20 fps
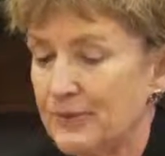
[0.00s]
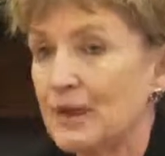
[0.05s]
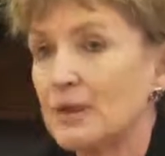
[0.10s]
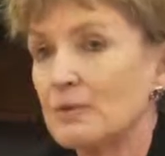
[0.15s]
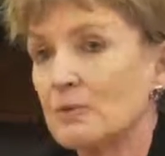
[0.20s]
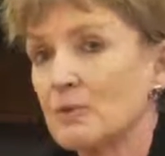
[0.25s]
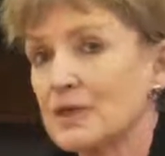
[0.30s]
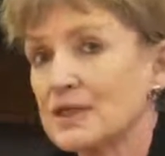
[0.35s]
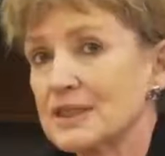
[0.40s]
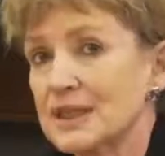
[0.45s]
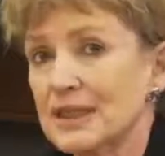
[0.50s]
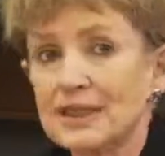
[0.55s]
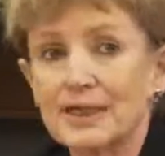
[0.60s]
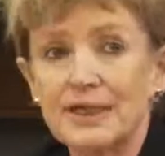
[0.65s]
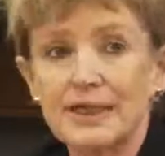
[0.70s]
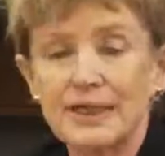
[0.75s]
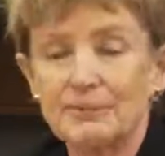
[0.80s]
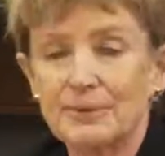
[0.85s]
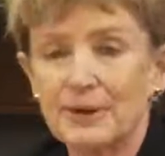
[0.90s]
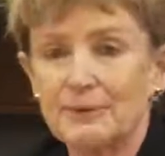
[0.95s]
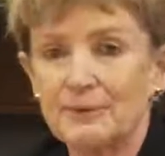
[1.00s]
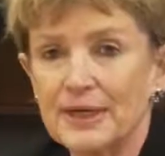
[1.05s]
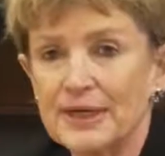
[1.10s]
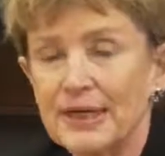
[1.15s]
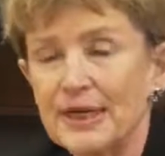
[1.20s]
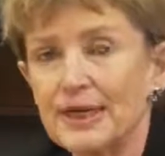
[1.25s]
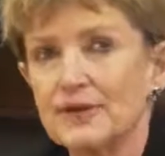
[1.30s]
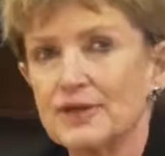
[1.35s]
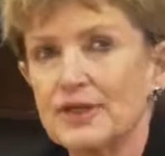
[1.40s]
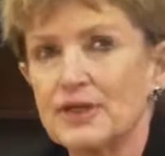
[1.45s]
We're selling a company right
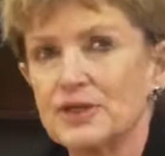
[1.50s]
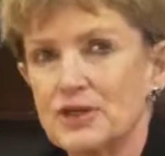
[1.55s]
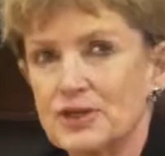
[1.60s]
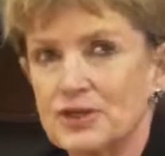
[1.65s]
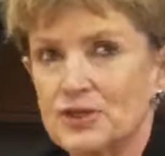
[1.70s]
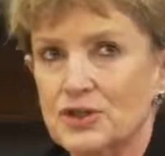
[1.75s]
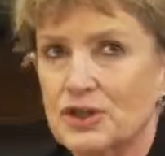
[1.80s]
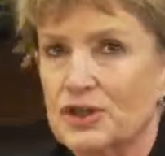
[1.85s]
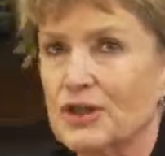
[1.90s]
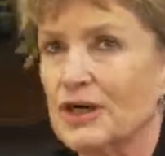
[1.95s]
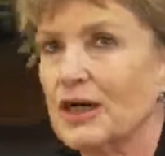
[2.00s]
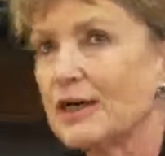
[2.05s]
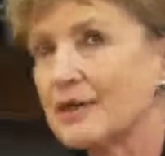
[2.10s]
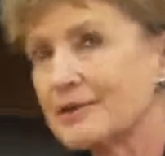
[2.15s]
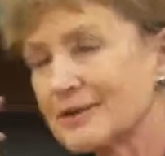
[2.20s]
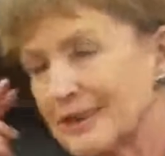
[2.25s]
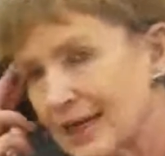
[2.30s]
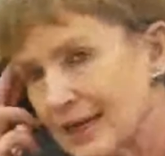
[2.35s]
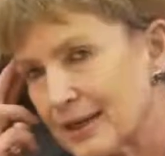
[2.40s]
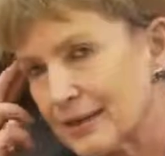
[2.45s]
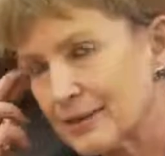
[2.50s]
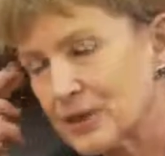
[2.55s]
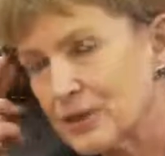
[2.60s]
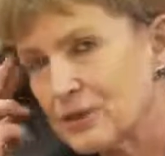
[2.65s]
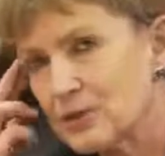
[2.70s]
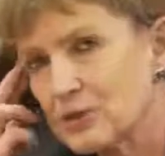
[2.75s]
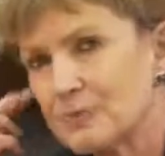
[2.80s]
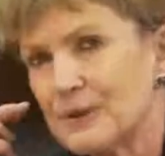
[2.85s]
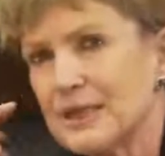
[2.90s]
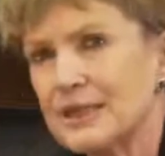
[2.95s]
now that just took on, not a
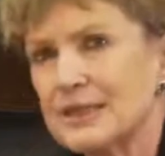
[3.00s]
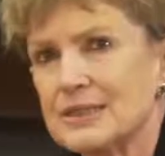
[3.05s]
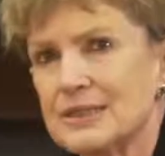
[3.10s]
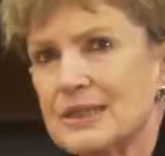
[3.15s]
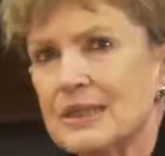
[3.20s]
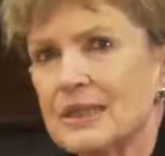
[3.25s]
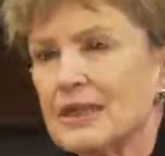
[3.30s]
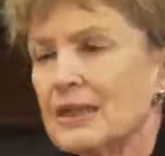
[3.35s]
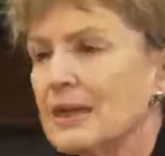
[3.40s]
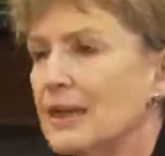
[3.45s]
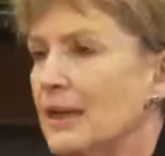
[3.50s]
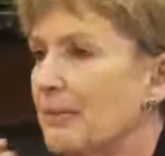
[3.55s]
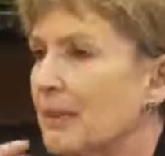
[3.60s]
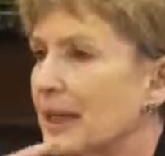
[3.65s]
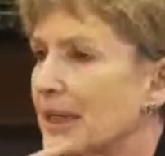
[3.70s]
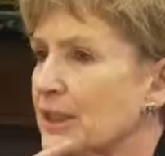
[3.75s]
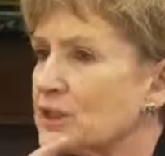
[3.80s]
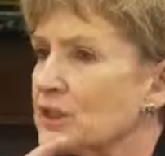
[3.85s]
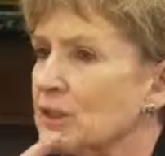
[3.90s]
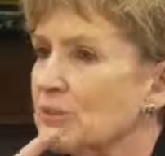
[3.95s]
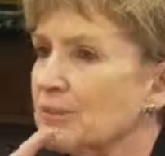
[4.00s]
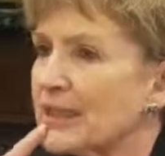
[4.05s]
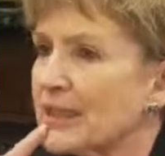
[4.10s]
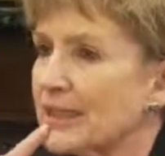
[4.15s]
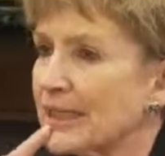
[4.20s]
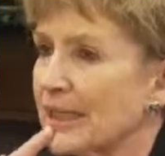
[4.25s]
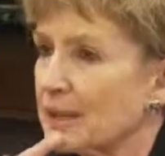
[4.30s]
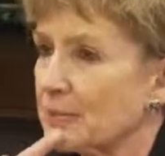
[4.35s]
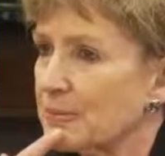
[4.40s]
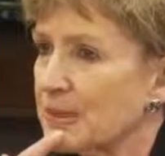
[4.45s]
huge, but it's about a $2
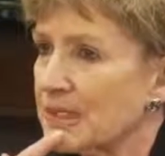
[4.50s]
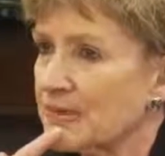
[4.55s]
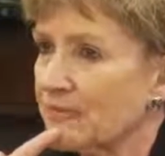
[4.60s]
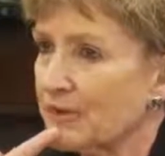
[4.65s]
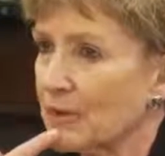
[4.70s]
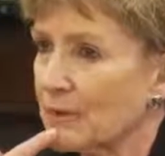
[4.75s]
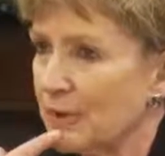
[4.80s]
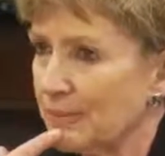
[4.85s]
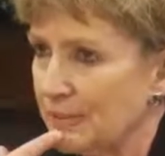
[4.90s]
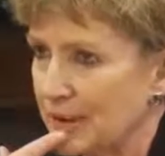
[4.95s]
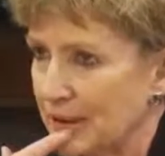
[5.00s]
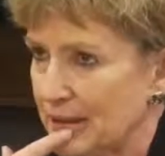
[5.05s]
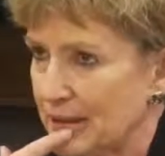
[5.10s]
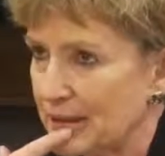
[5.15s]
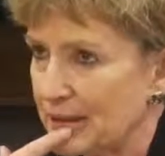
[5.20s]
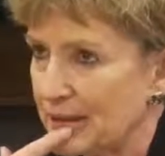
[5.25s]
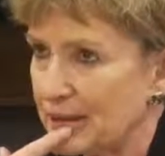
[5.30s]
million piece of equipment.